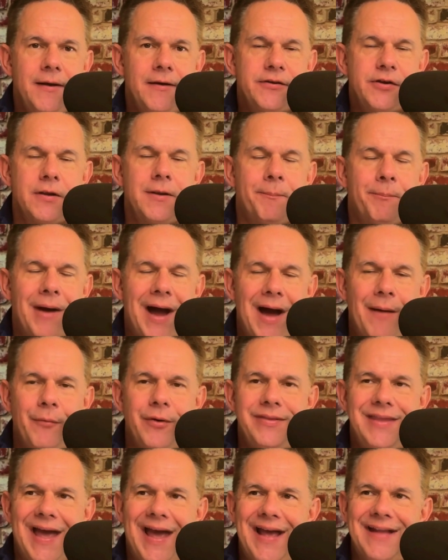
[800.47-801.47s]
So the problem
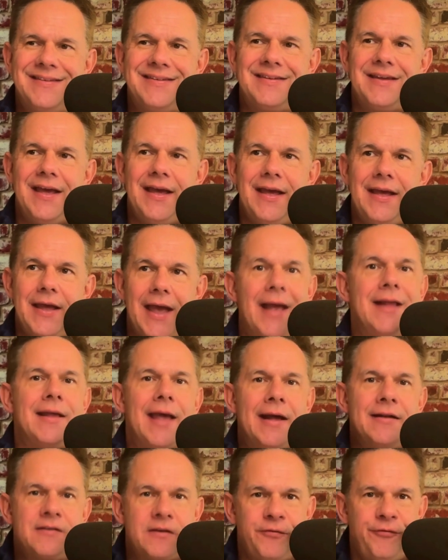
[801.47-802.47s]
with that,
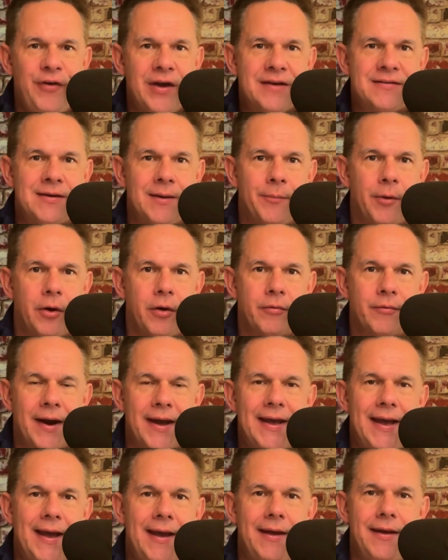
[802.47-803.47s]
it's fixable,
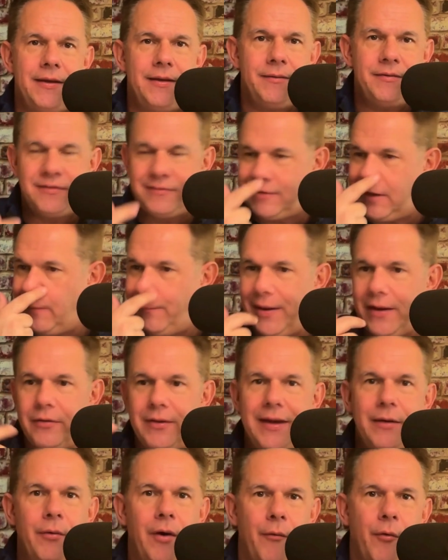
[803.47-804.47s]
right?
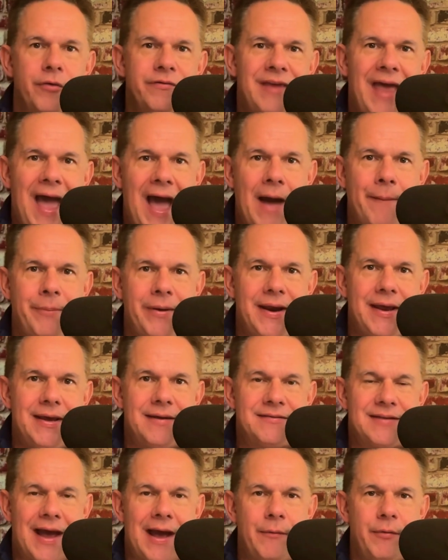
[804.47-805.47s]
Typically what was happening
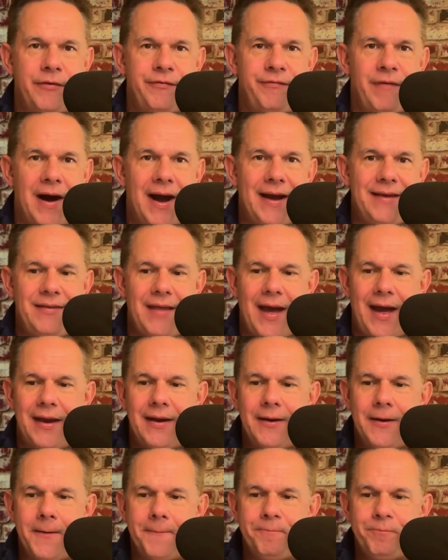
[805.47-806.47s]
is I would find that
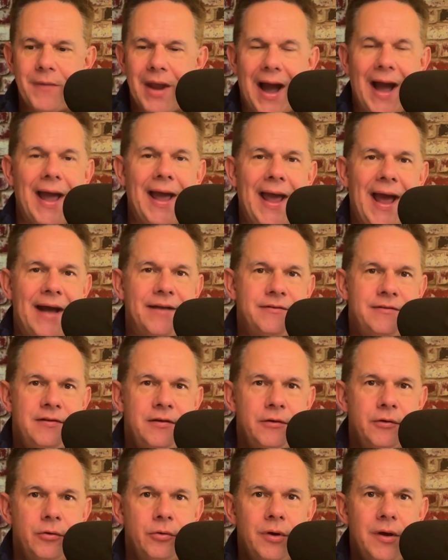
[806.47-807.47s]
I had
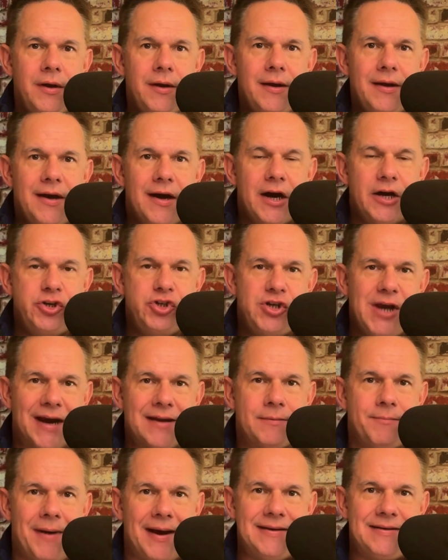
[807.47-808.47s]
to
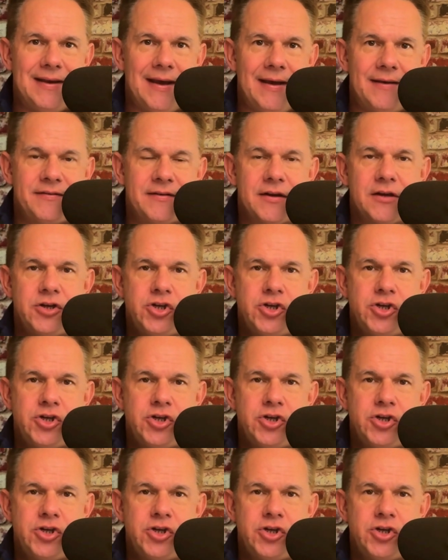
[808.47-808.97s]
eject my disk,